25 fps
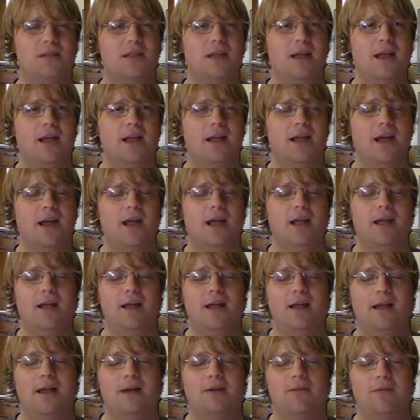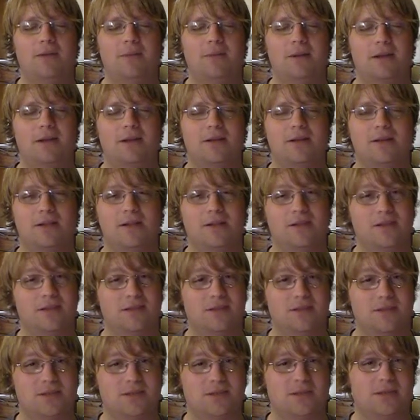I want to make it clear
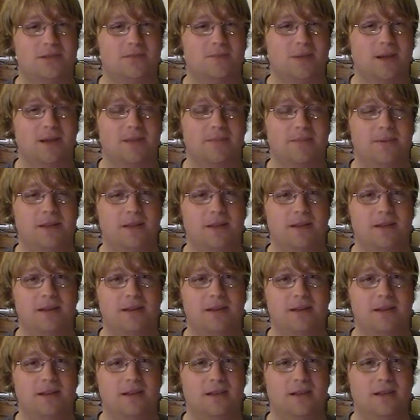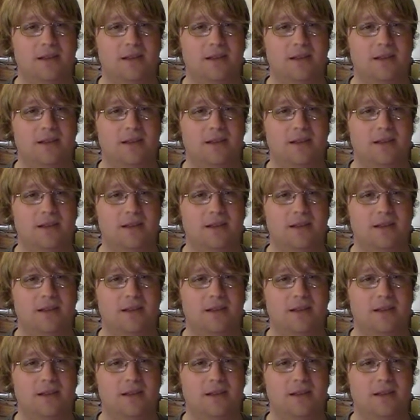this is just my opinion,